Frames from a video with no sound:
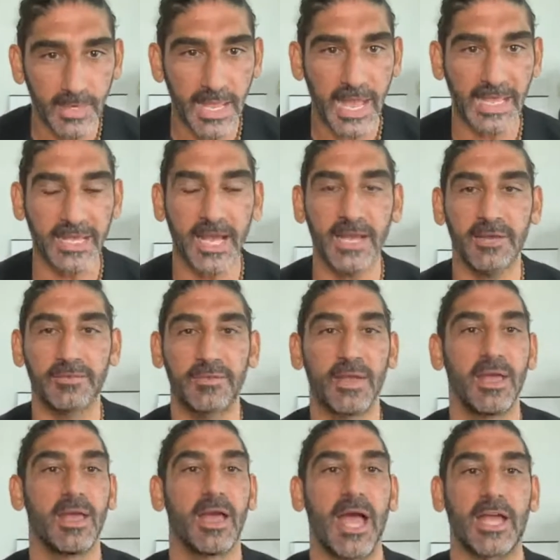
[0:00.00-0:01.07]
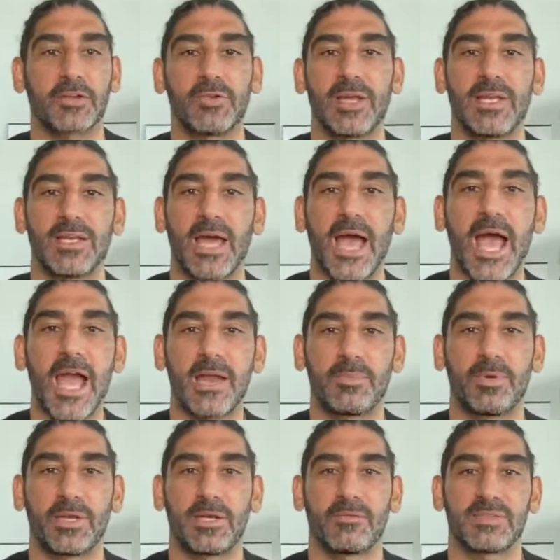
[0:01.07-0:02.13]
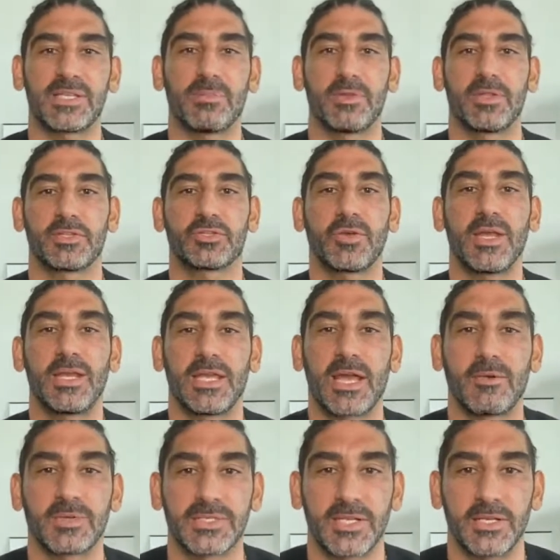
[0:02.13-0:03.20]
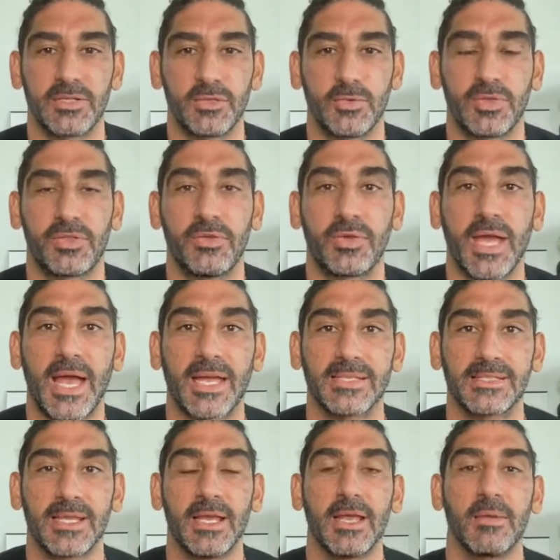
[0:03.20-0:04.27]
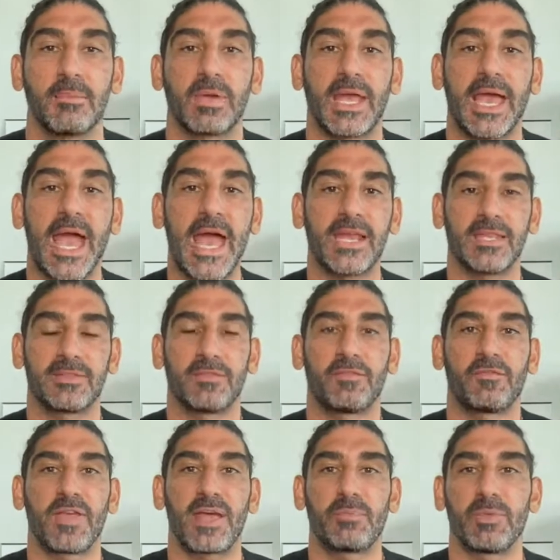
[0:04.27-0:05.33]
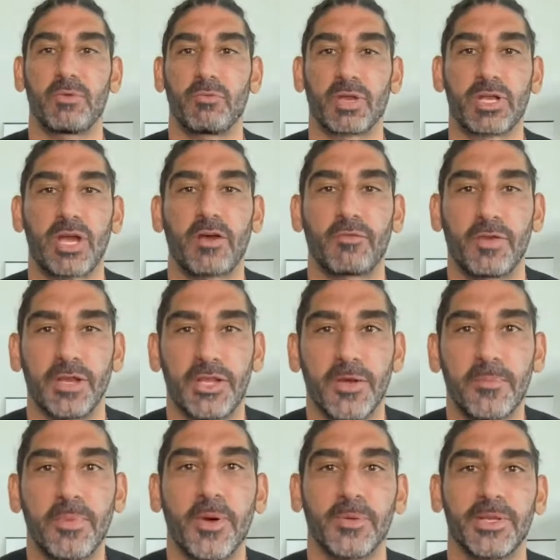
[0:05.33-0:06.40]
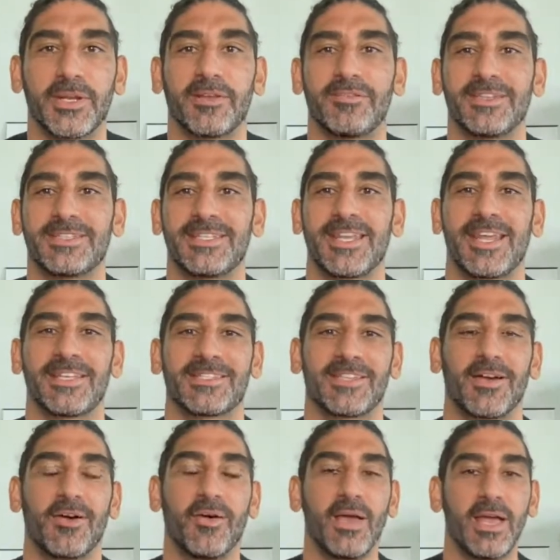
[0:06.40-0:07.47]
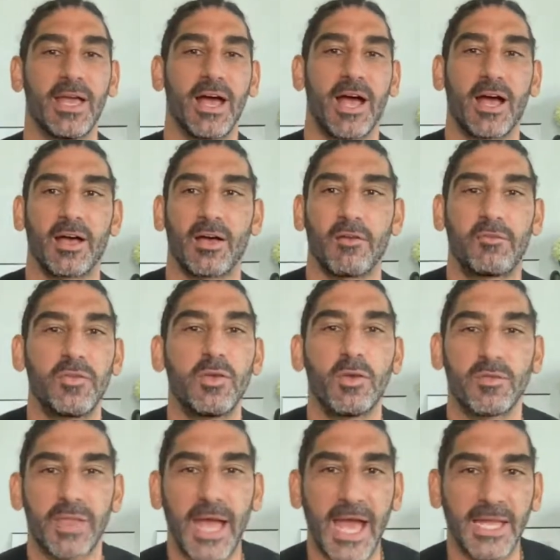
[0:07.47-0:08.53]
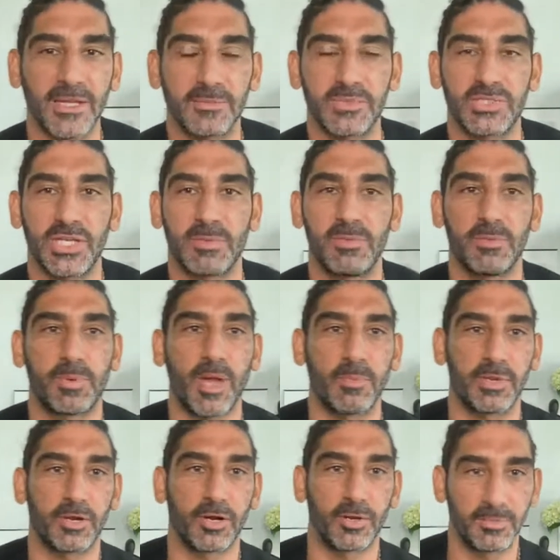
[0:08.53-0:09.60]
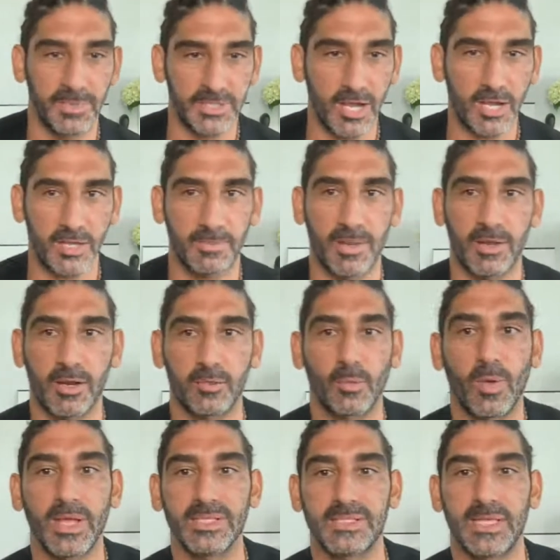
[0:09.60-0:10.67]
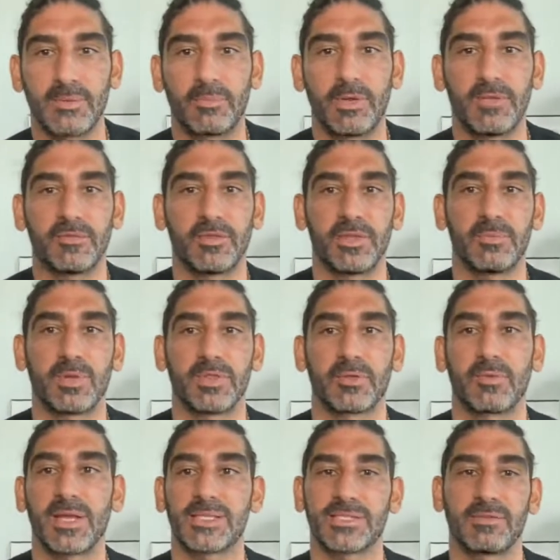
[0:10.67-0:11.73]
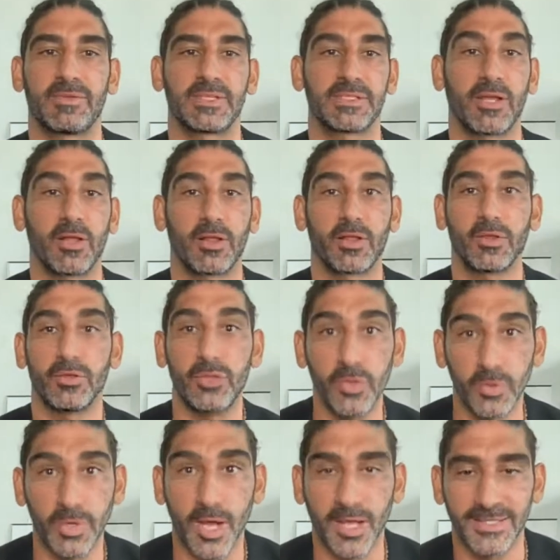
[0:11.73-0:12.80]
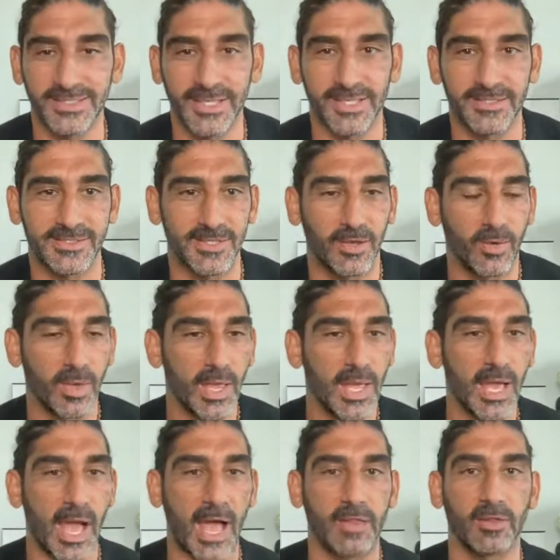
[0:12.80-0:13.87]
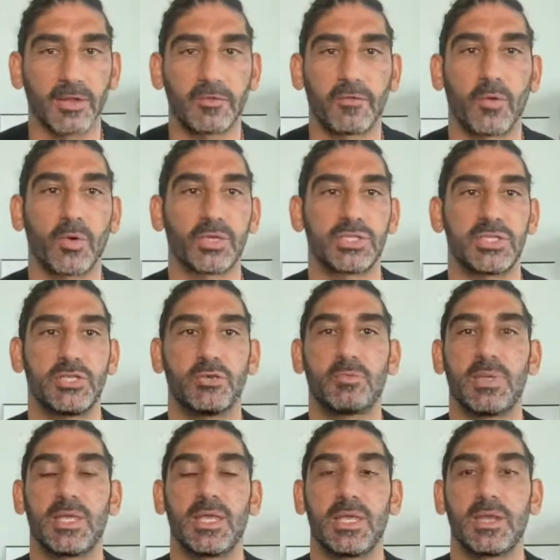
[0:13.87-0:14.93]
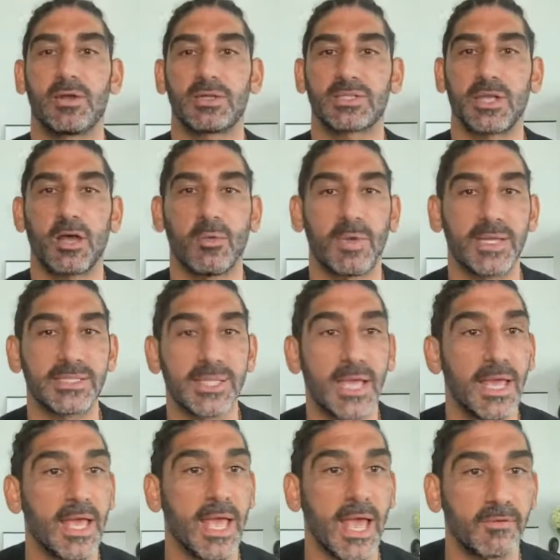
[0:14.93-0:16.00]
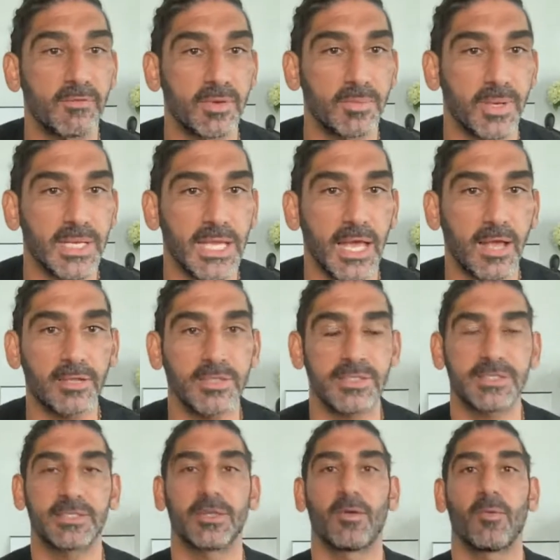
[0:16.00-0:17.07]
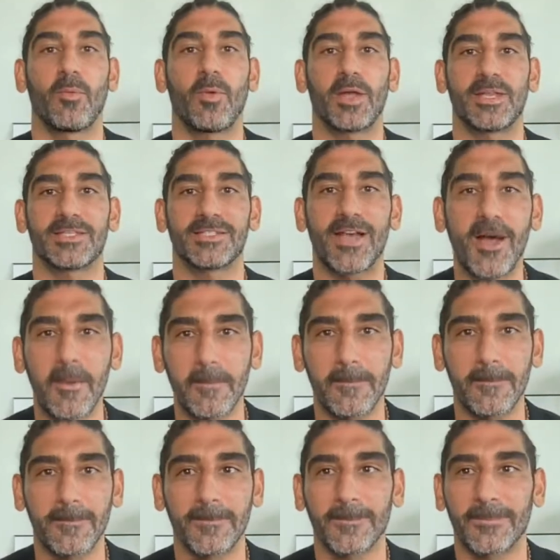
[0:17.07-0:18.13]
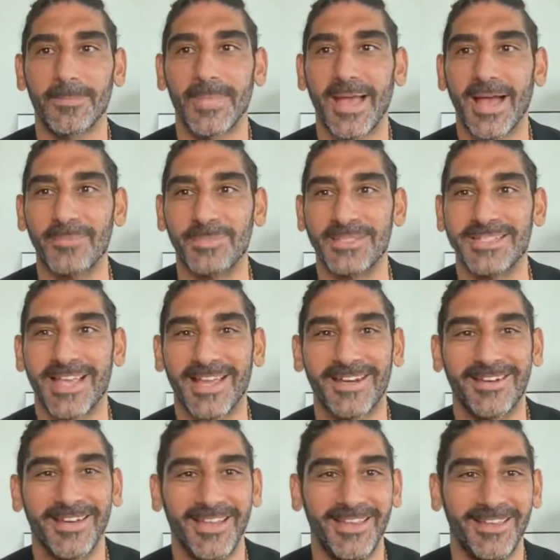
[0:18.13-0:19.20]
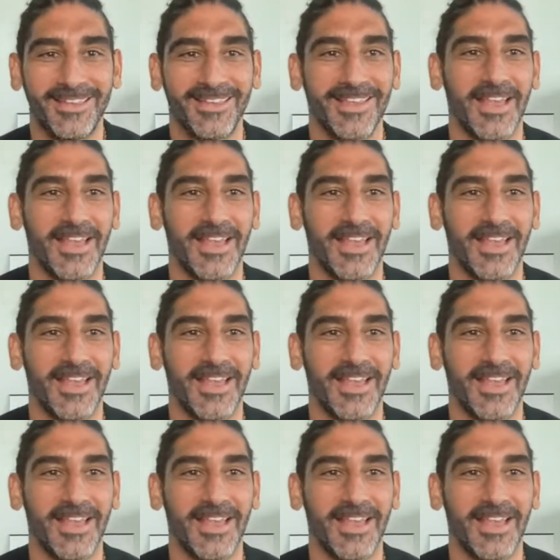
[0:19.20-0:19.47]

I created a hybrid of some of the training I was going to do with you guys, but I added the family recovery component of it today. So a few of the items, Jim, you probably heard me talk about on Wednesday briefly, but the rest of it's all new content. So I look forward to you being here as always. Everybody else, what is up? Happy Saturday.